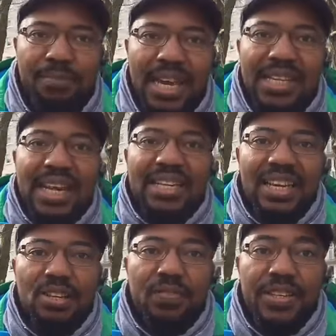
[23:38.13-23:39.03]
and at the
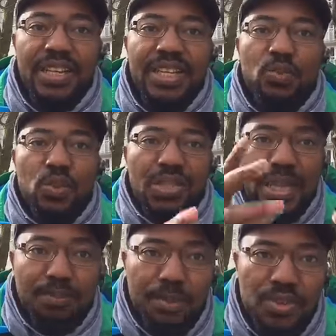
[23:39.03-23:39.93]
end of the day it will
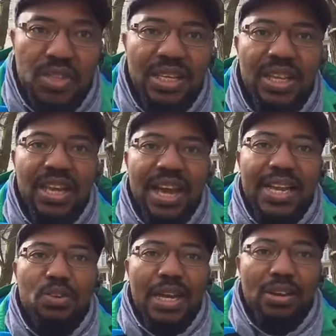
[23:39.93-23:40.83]
start busting
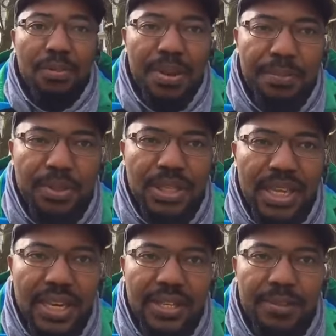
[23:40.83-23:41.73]
and you cannot be able to
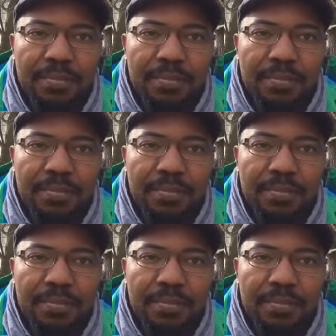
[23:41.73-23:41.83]
heal it.